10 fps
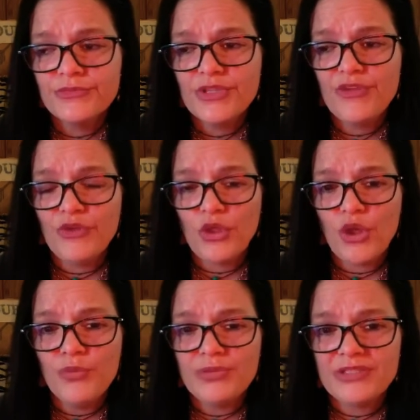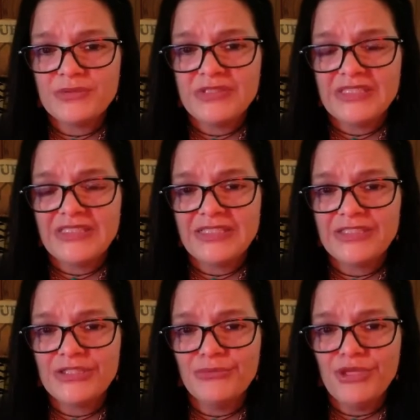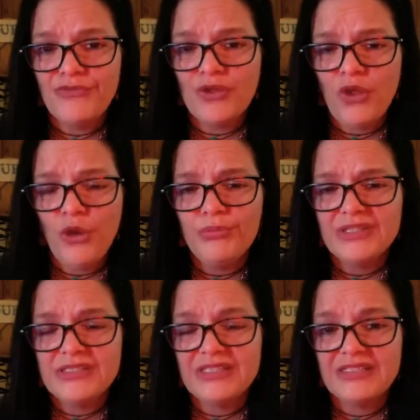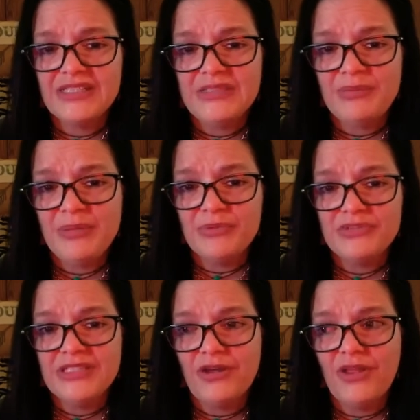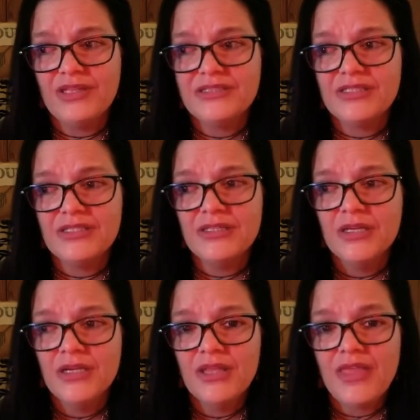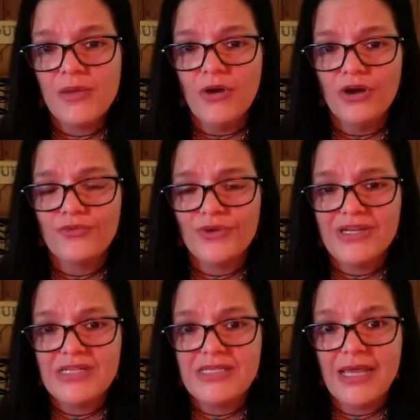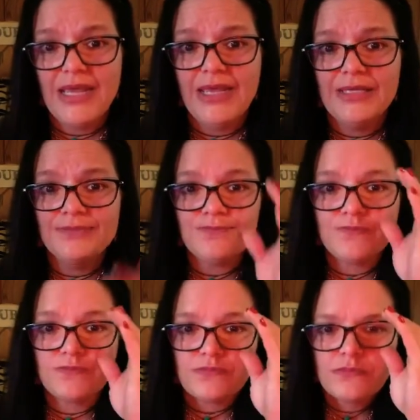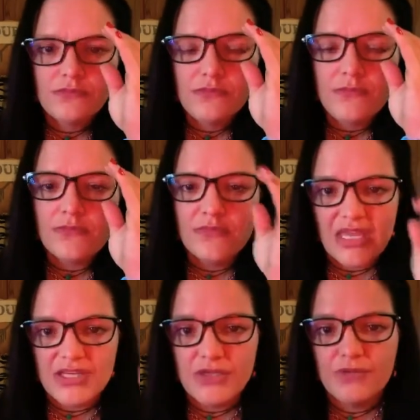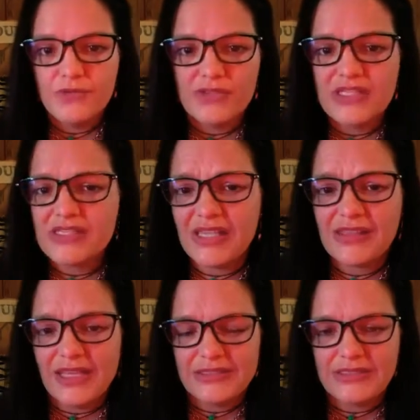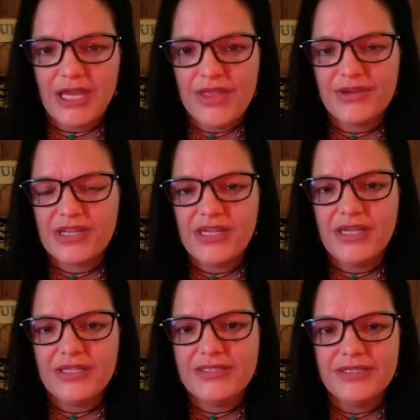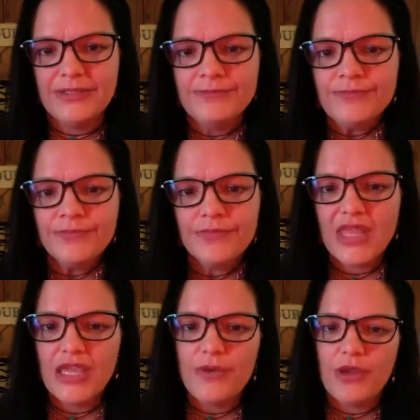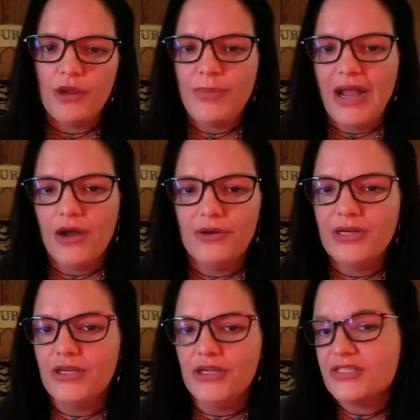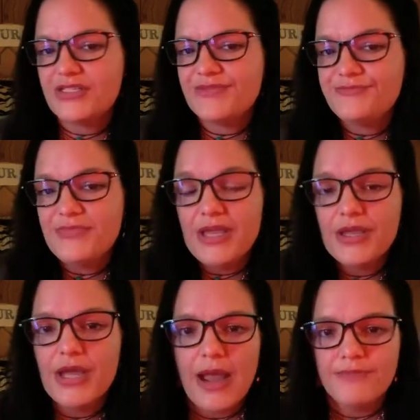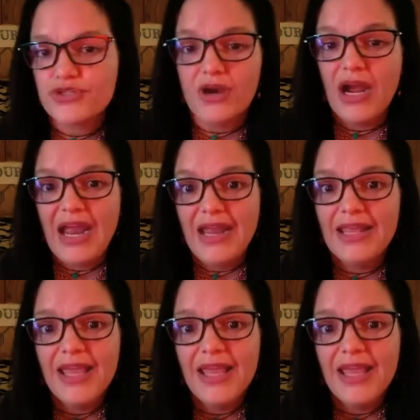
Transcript: You feel hopeless with the system. You feel hopeless that these people did all this and they walk free today, and they do sick things to other kids that you hear about, and you're just like, I'm trying,